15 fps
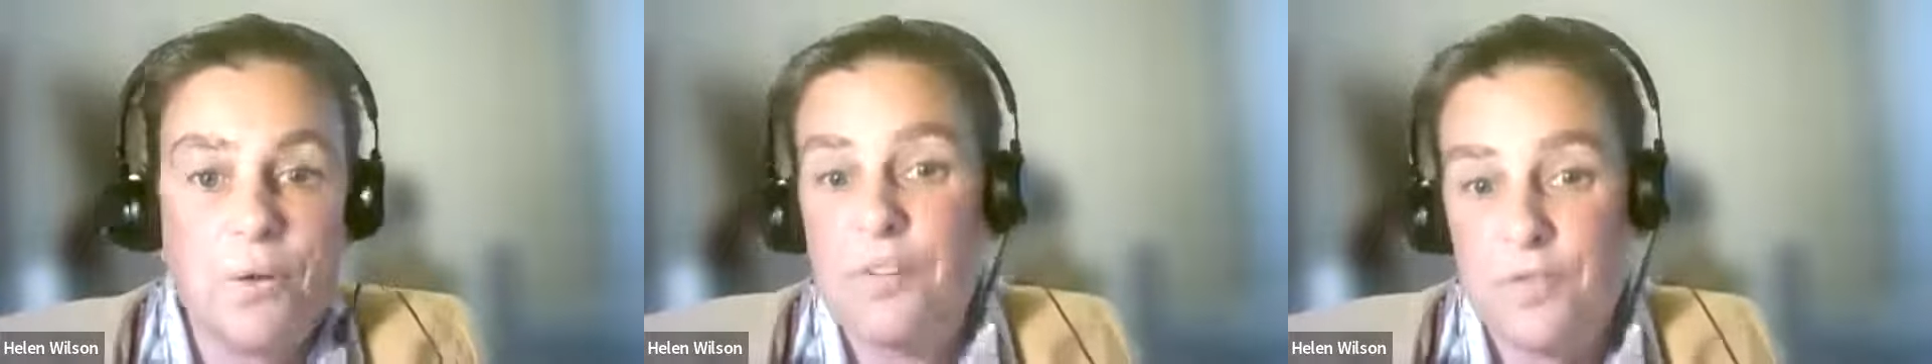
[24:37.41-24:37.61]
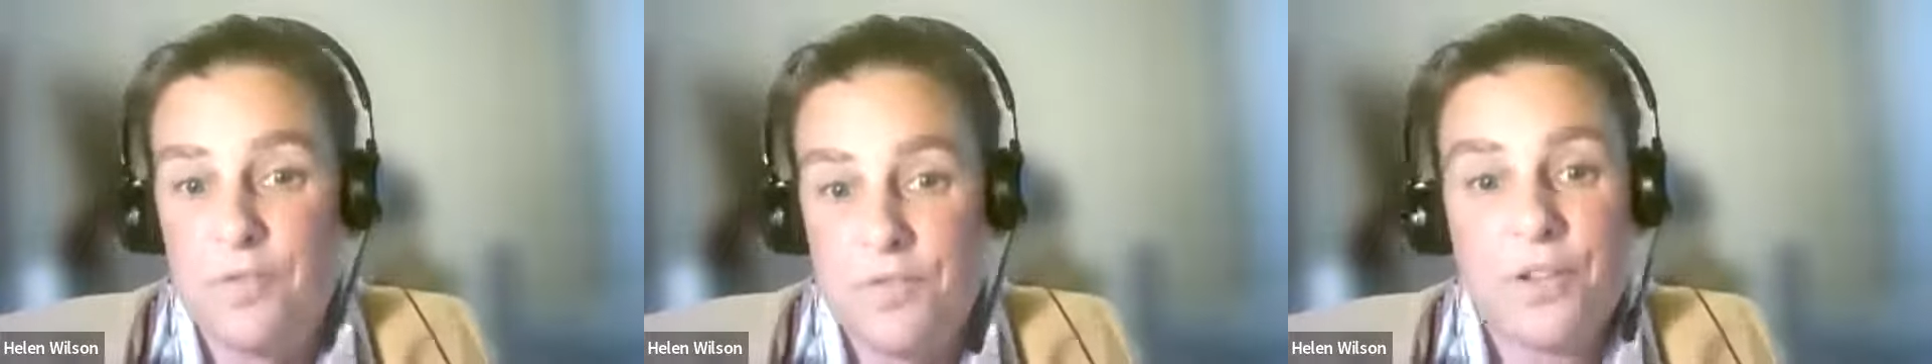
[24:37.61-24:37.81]

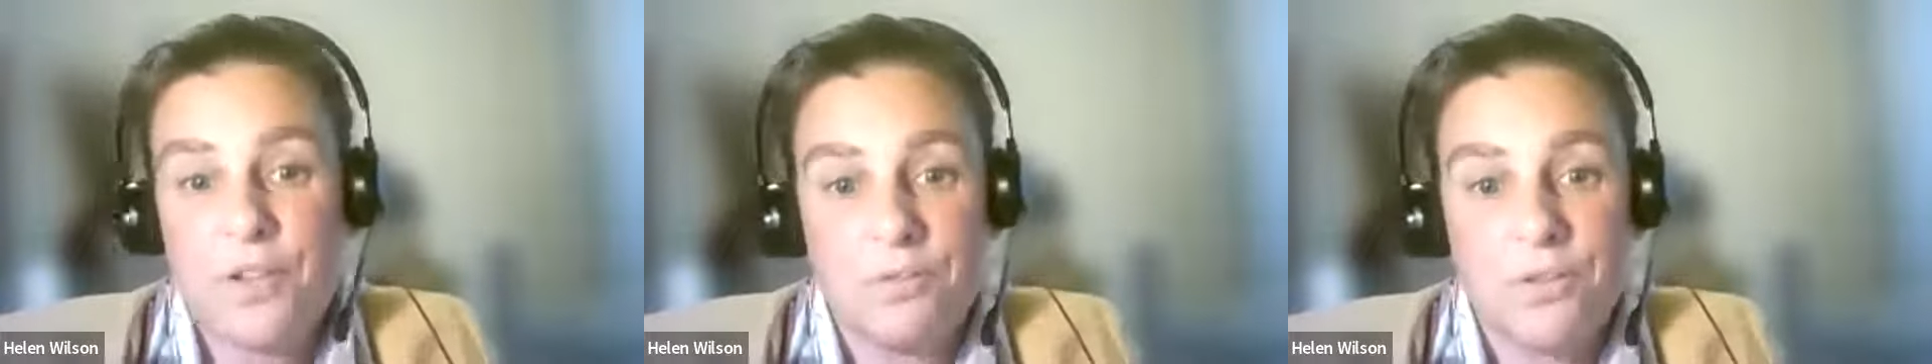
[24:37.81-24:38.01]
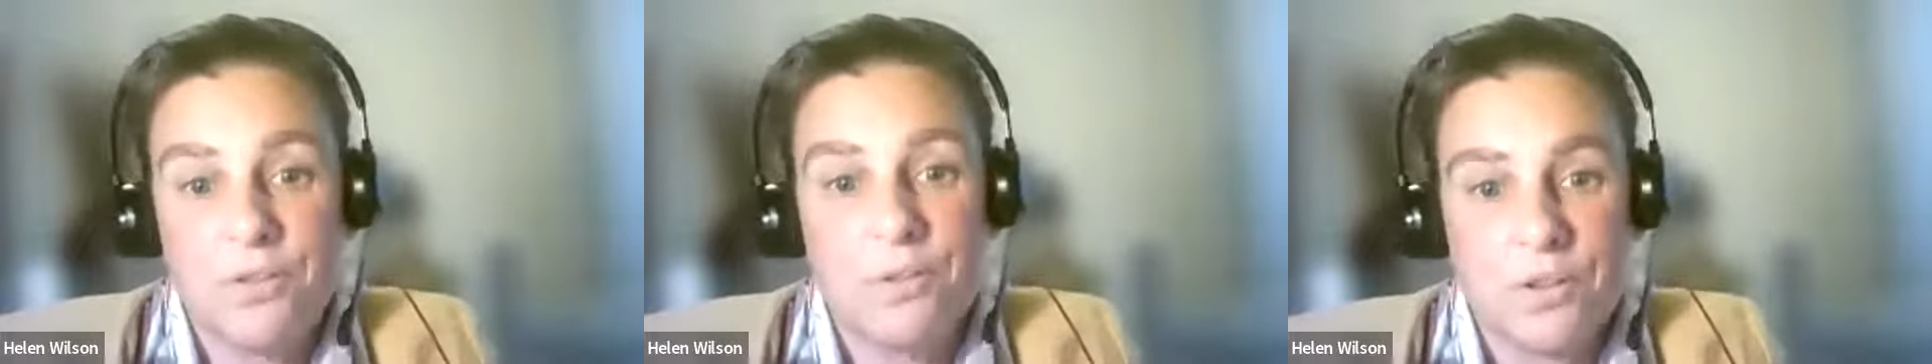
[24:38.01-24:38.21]

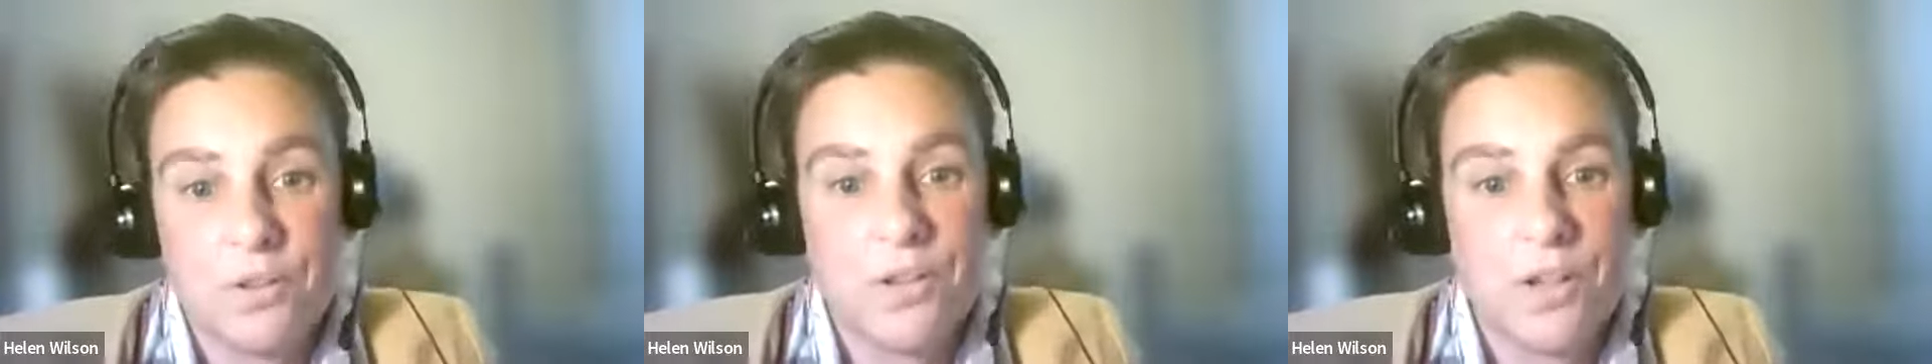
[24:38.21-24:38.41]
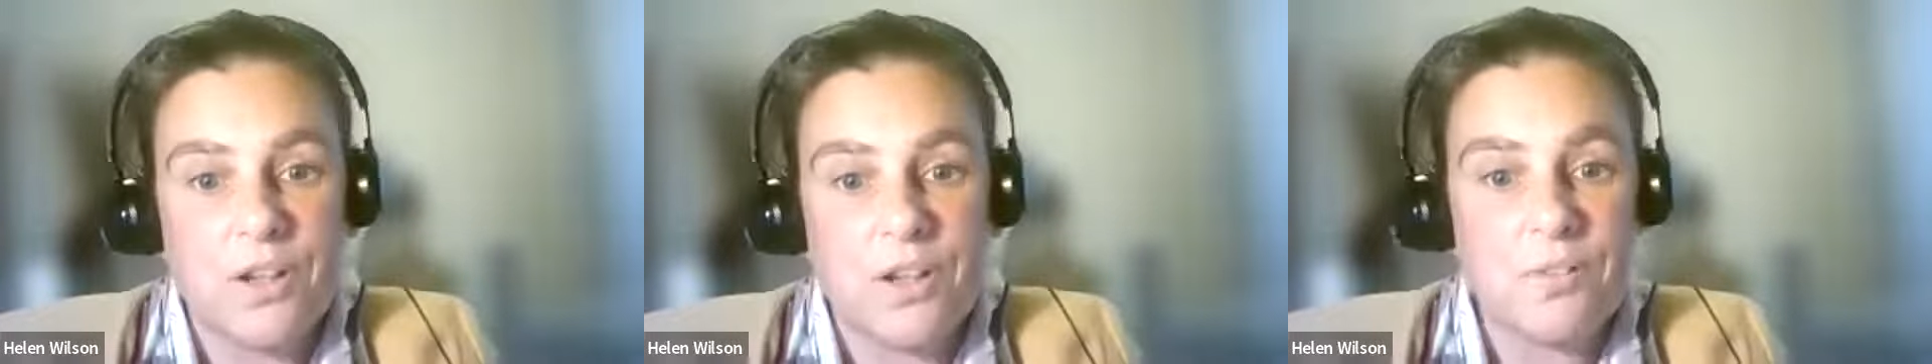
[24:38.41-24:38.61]

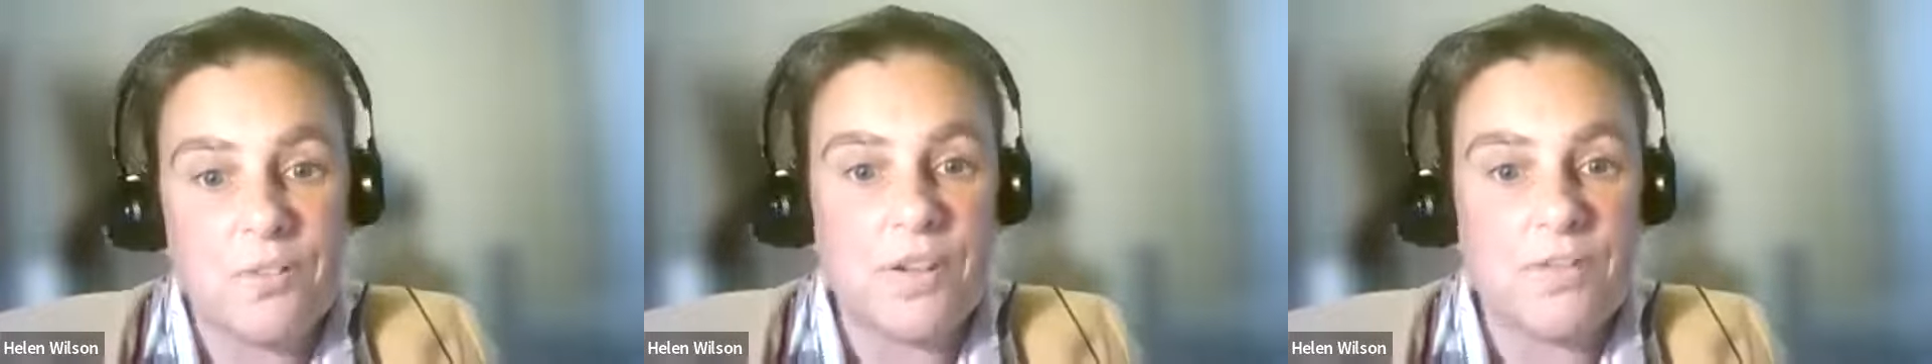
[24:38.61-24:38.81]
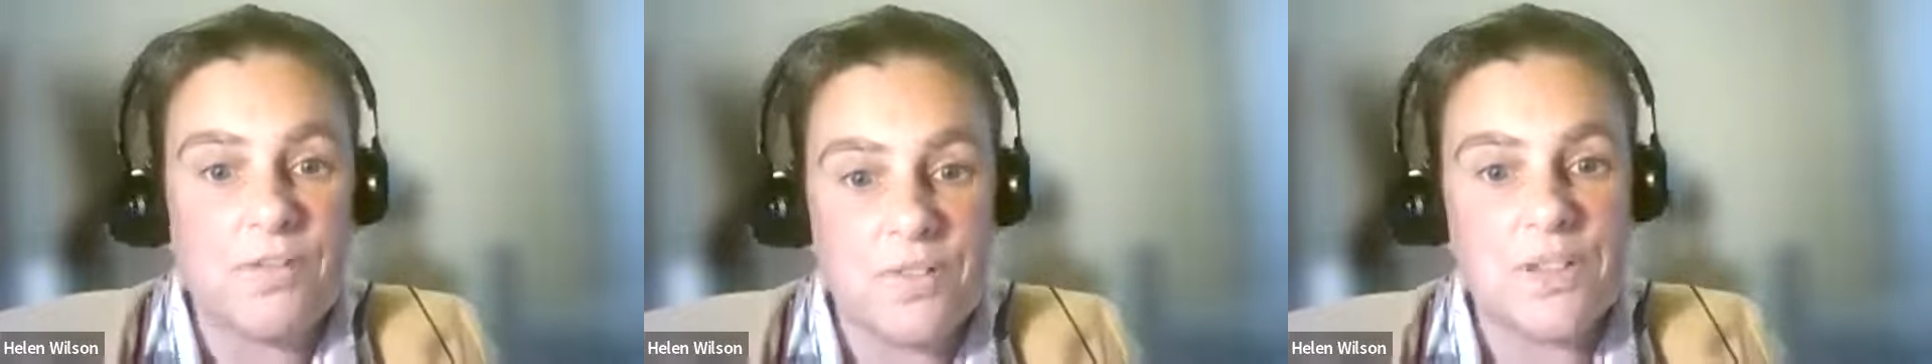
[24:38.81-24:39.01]
kind
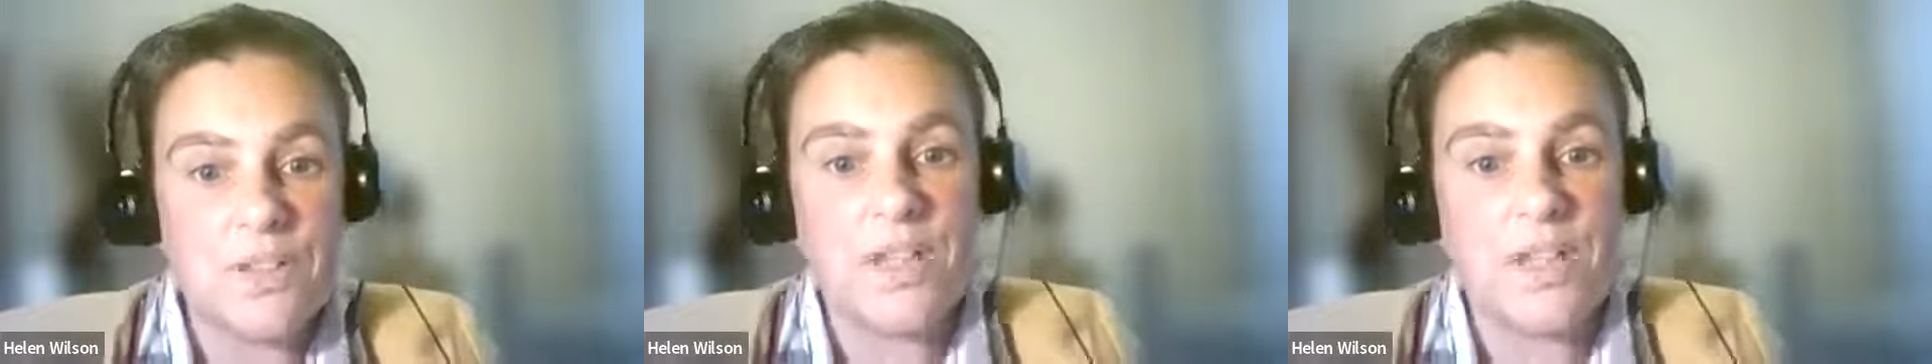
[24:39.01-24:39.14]
of have to